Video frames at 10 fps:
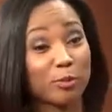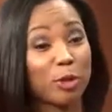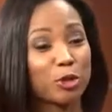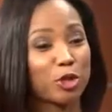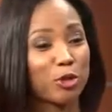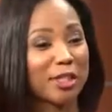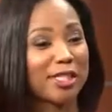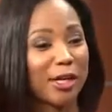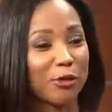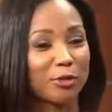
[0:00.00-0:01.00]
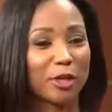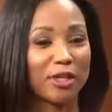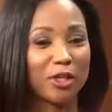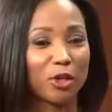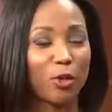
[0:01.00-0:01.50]
Suppose you were integrous, but
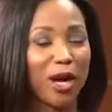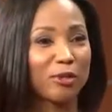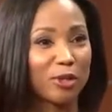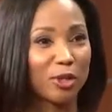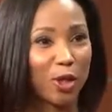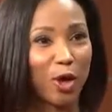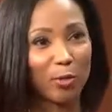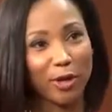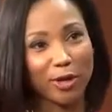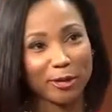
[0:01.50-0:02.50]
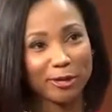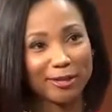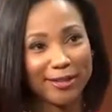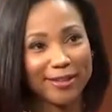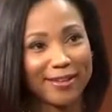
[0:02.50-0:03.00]
then your wife was a lawbreaker.
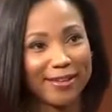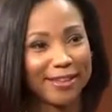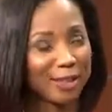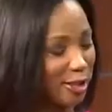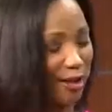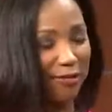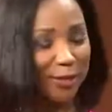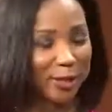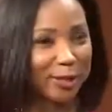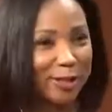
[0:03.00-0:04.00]
Just not very good.